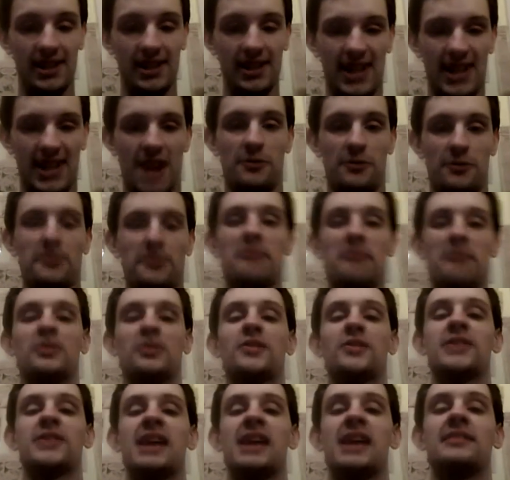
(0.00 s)
can't remember
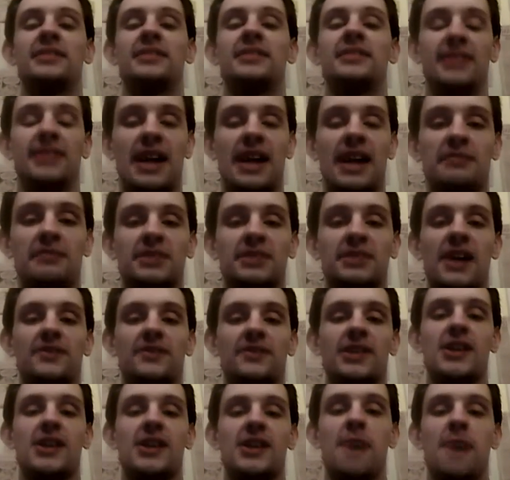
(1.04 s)
their names
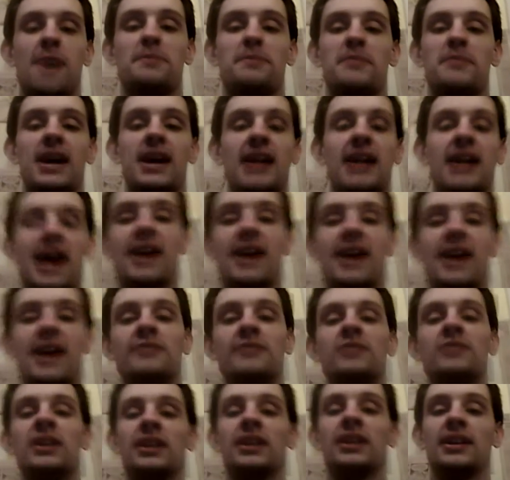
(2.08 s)
off the top of my
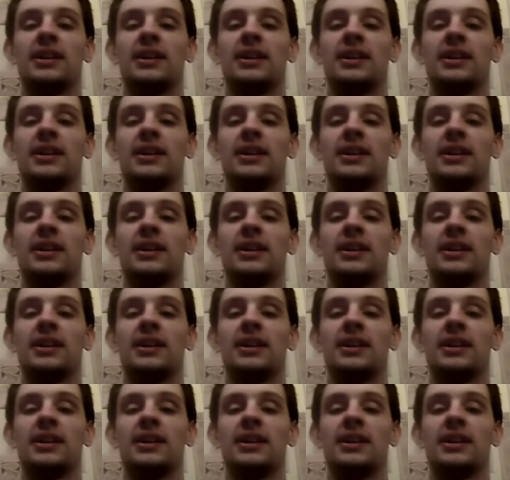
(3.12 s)
head.